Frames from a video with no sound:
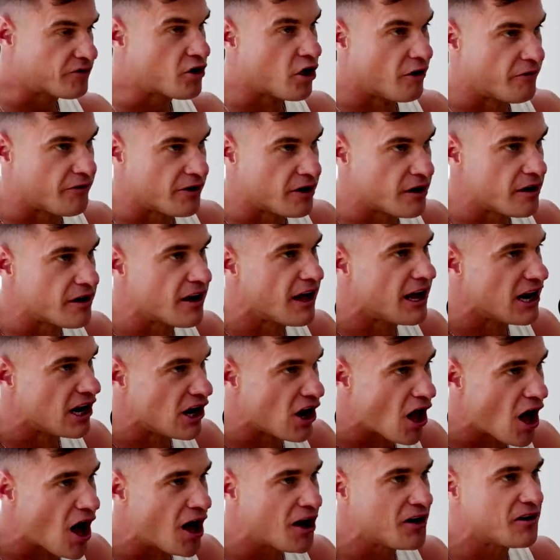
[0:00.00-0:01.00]
So we've
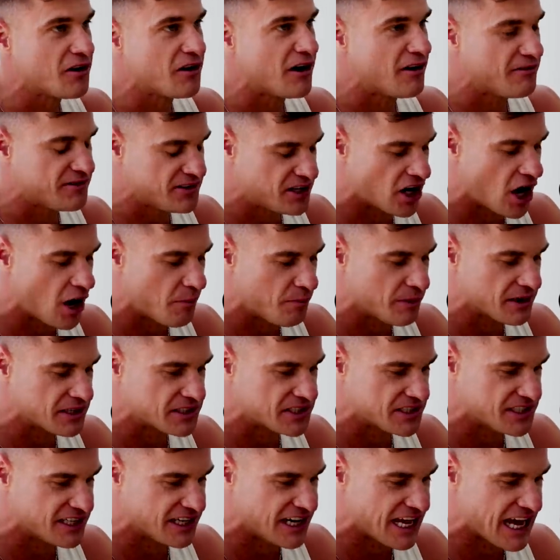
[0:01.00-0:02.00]
covered a lot of
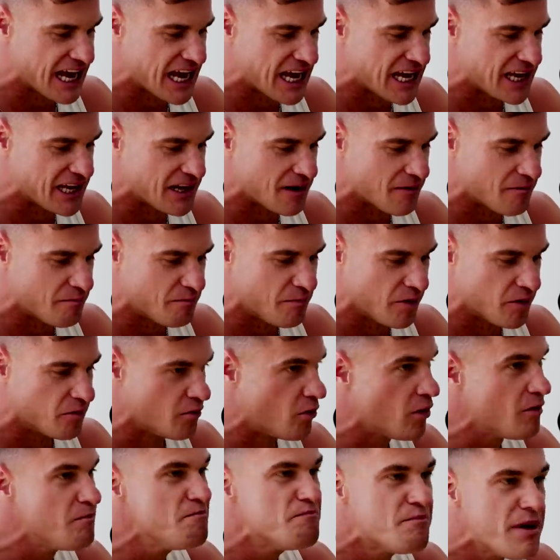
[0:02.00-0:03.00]
topics today.
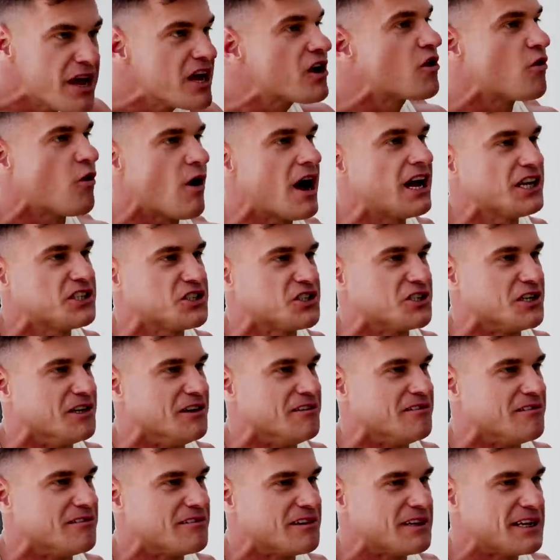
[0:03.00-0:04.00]
One big
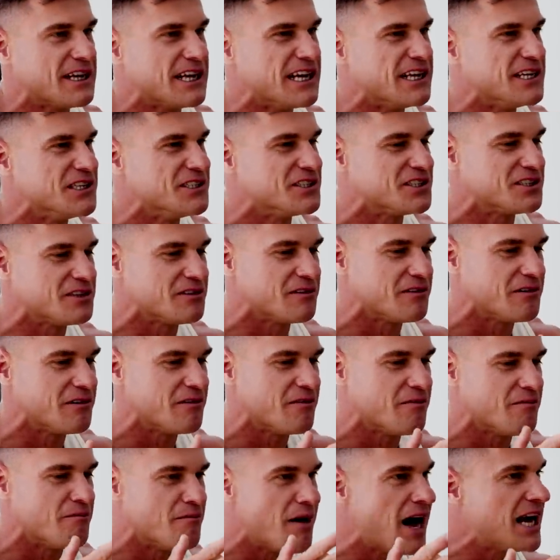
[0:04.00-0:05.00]
question
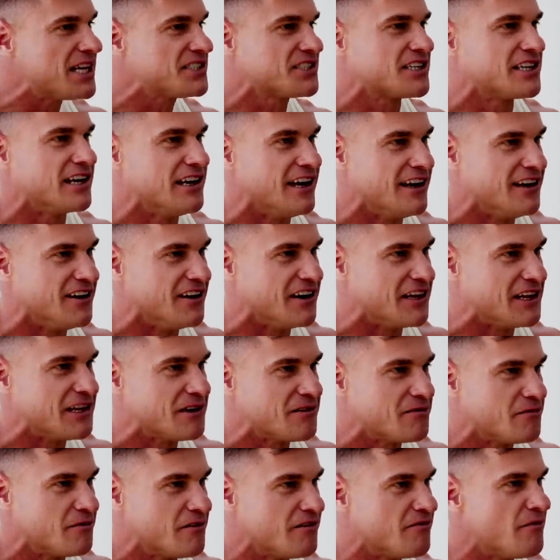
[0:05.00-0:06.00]
is
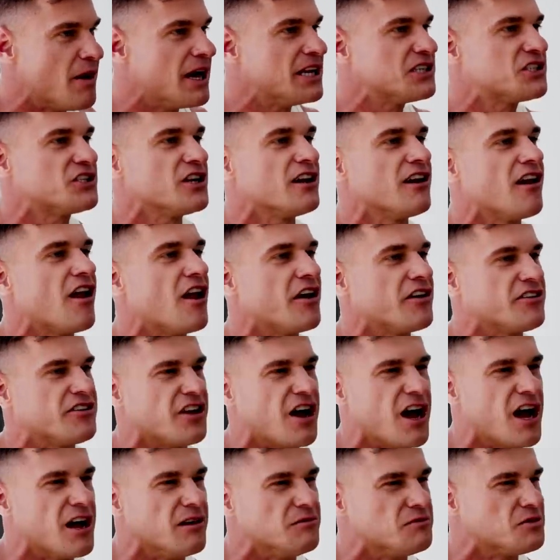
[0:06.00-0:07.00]
masculinity. Meant yes. a
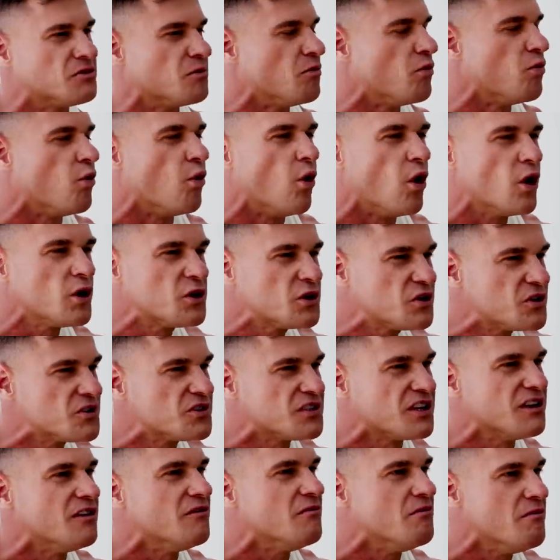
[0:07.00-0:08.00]
lot of times,
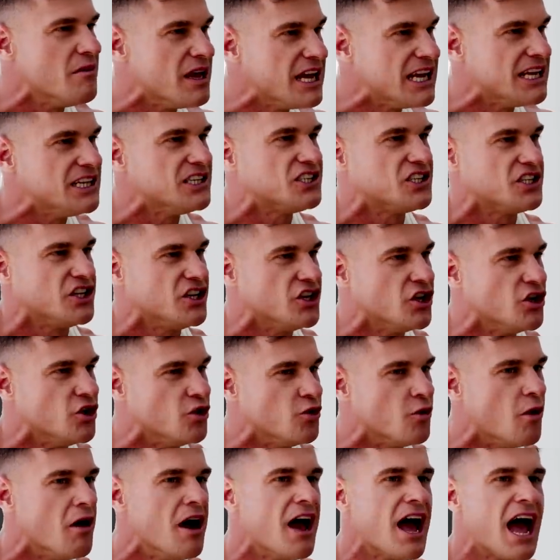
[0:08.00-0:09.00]
what does it mean
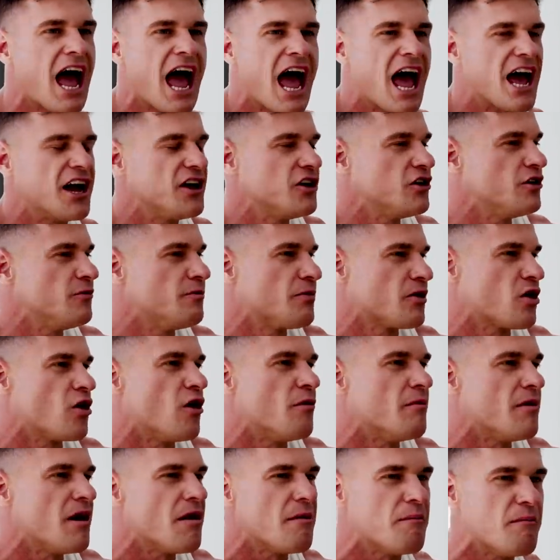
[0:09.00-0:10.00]
to you how
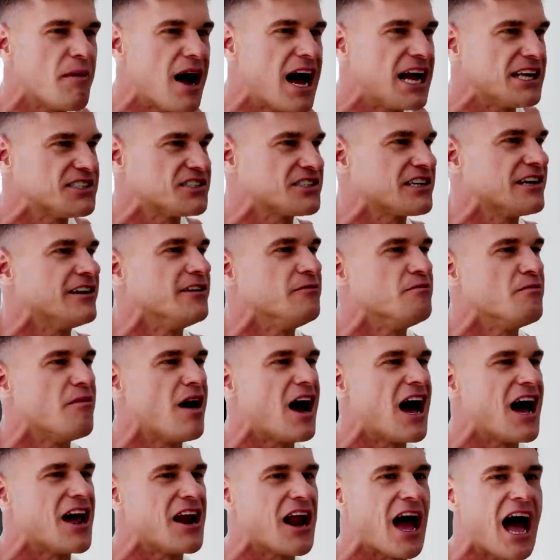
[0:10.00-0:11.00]
do you become a
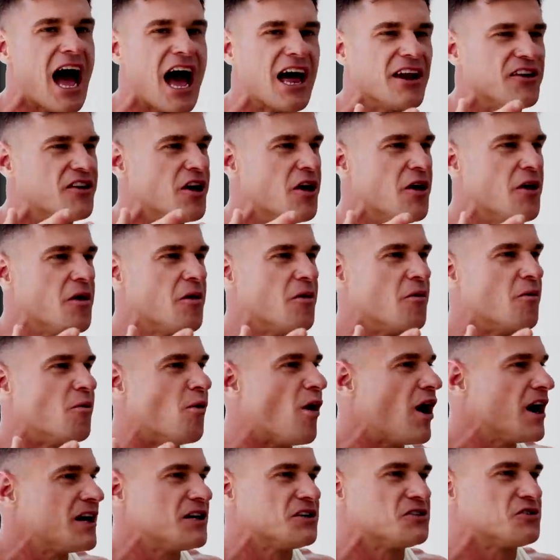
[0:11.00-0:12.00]
masculine man? And
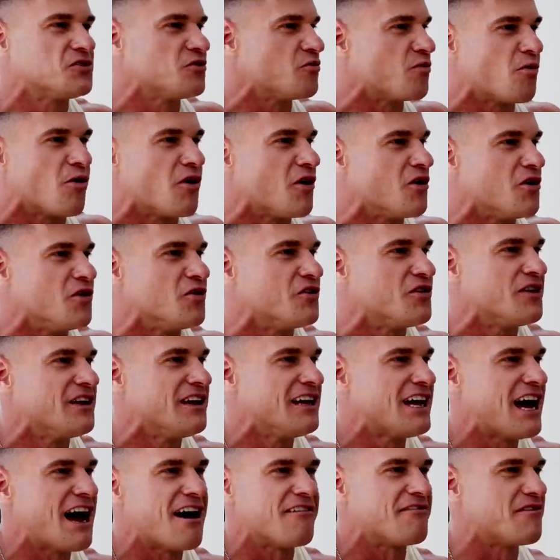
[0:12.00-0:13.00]
why does the
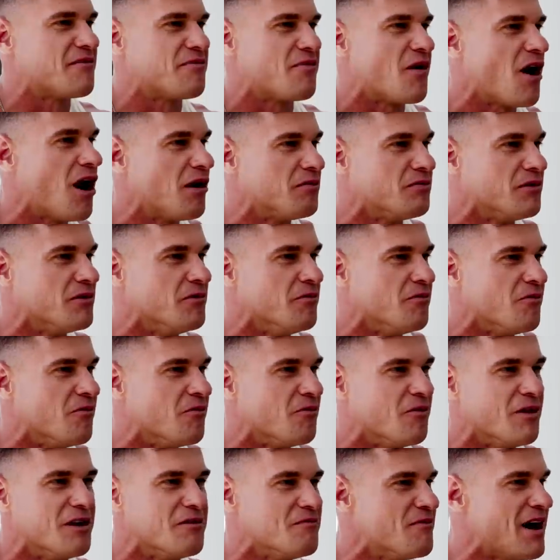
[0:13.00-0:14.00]
world have a
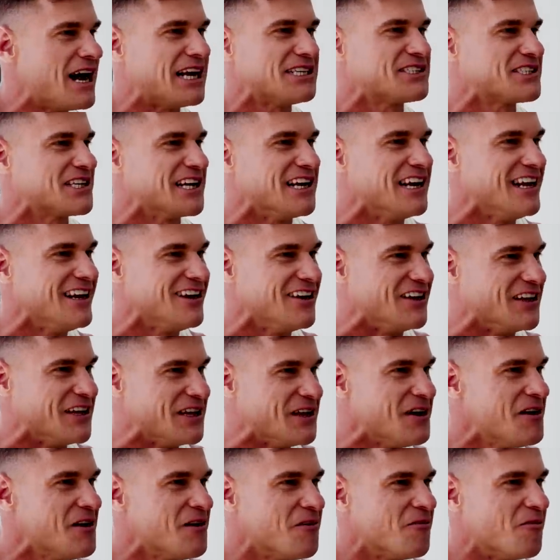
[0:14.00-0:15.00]
problem with
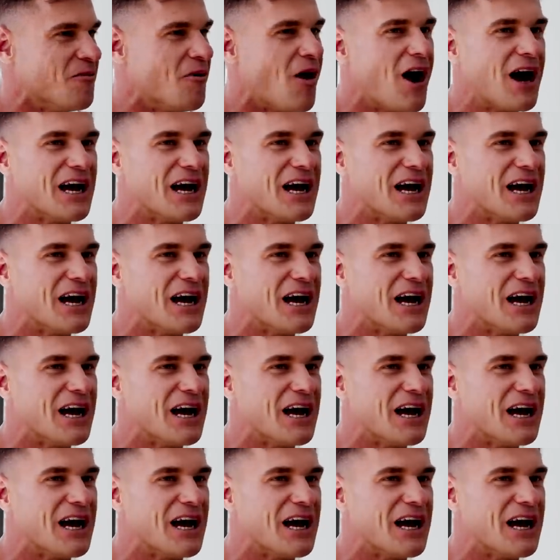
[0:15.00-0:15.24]
masculinity?